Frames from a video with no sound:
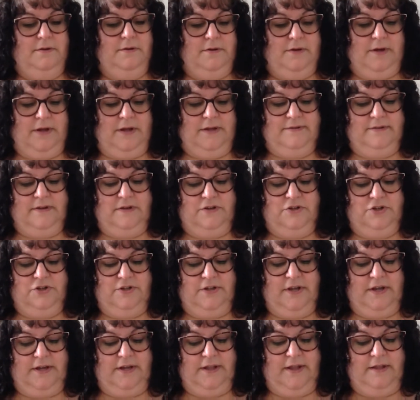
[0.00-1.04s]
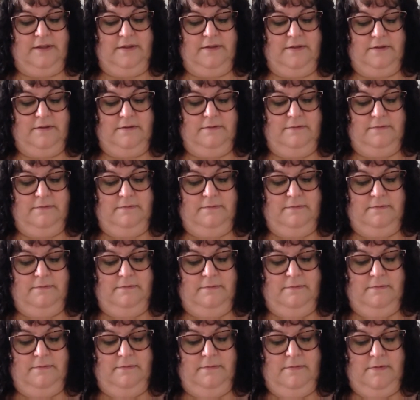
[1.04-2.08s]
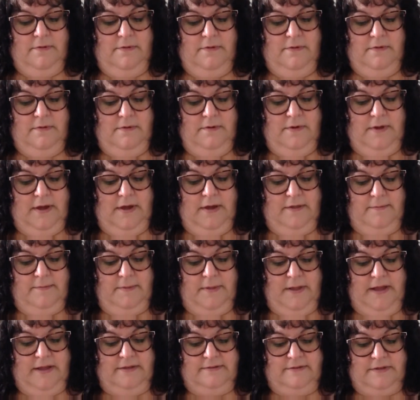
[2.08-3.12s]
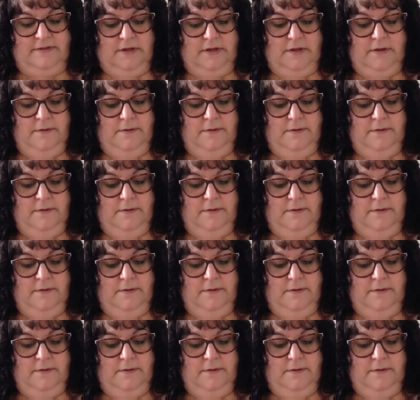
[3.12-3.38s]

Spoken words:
I guess I should take it out of the plastic.